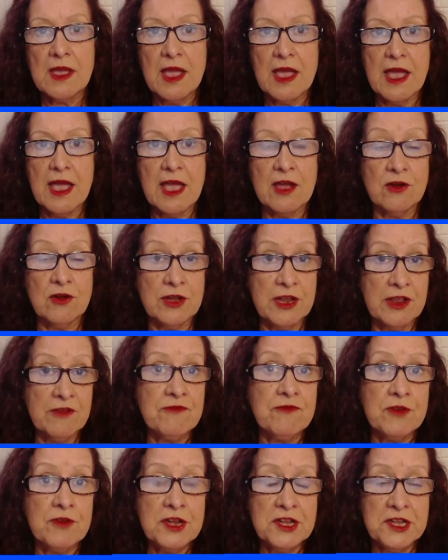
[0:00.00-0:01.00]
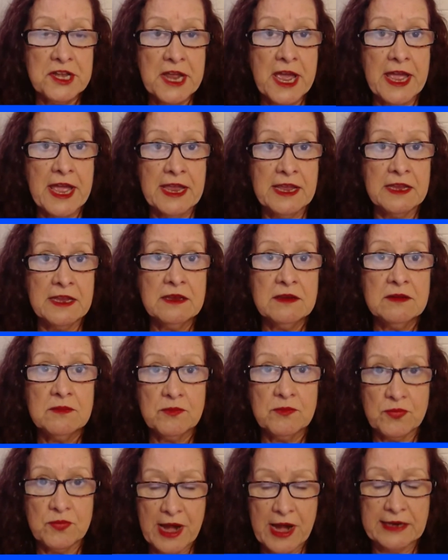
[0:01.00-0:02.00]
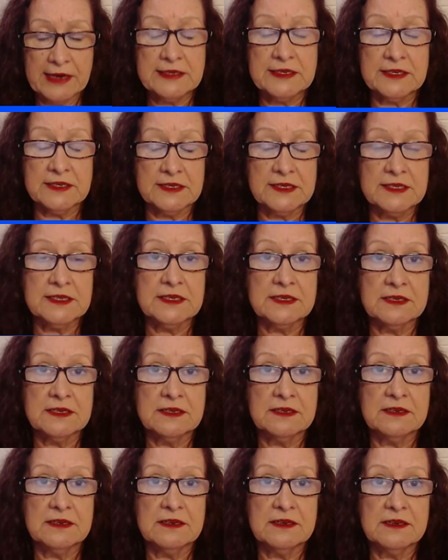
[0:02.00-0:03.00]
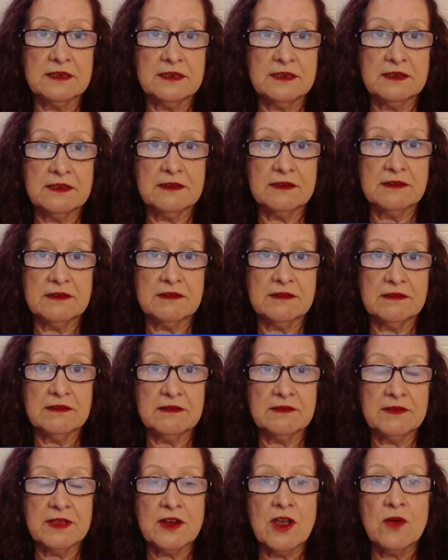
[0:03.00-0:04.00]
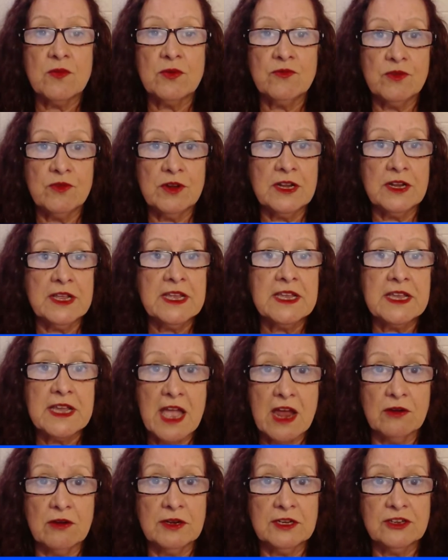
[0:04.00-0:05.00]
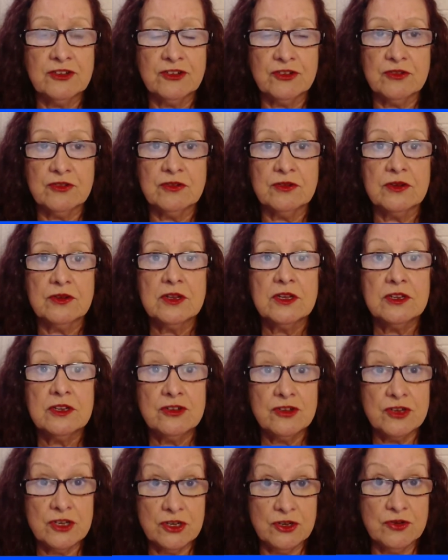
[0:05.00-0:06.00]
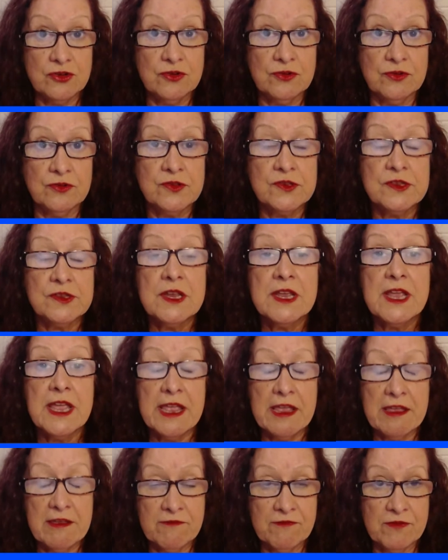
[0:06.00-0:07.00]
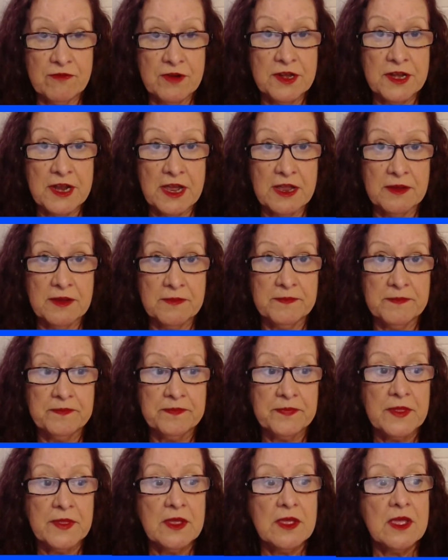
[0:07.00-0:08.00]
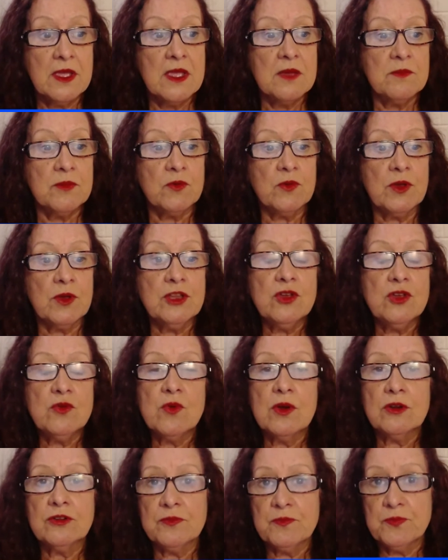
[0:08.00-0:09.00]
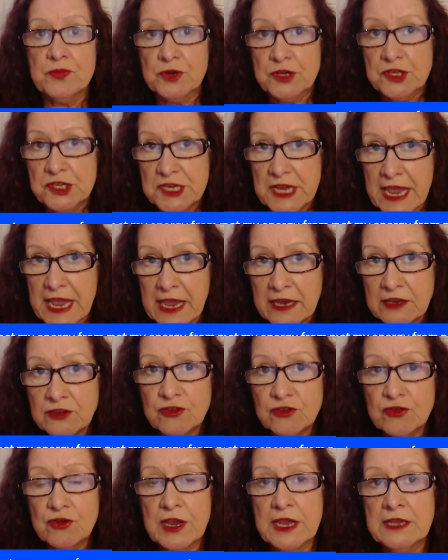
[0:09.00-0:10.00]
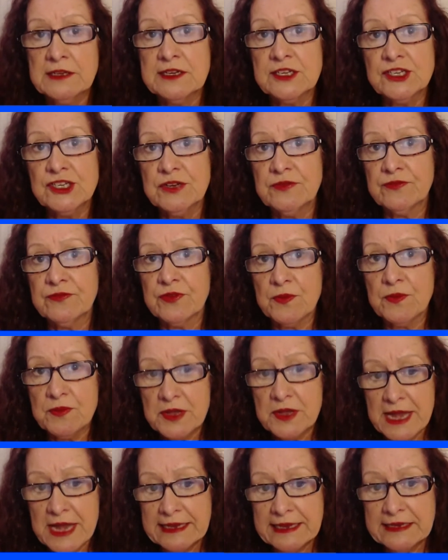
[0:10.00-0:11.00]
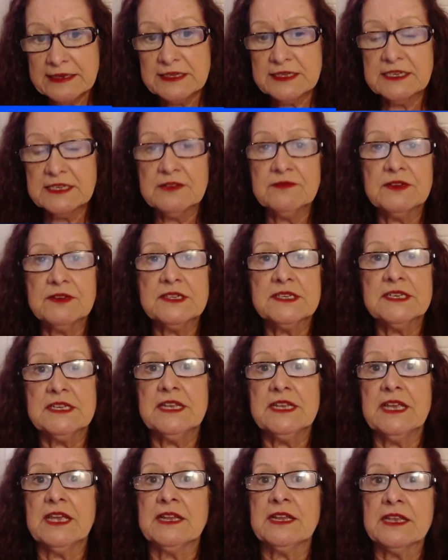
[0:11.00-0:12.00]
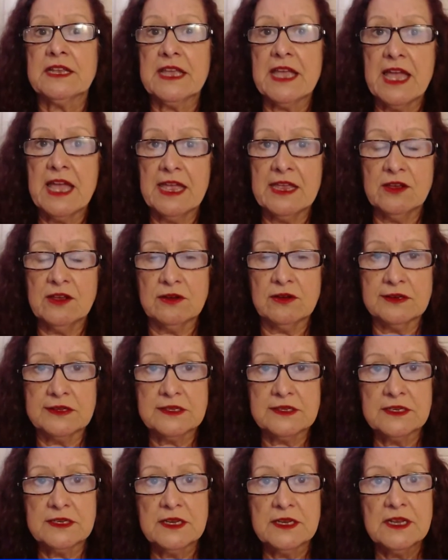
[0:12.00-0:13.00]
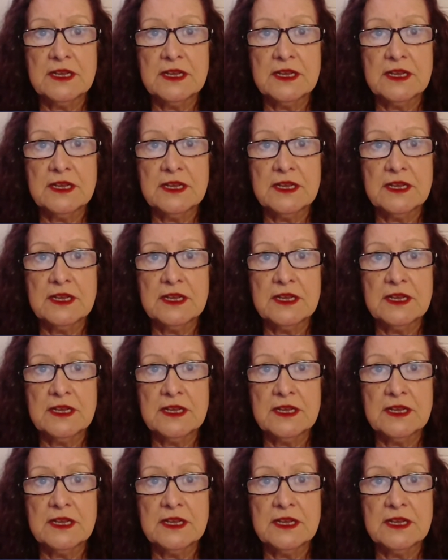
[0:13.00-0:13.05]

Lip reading: are an everyday practice that I would really encourage you to use every day. But when you want to protect your energy from negativity and chaos,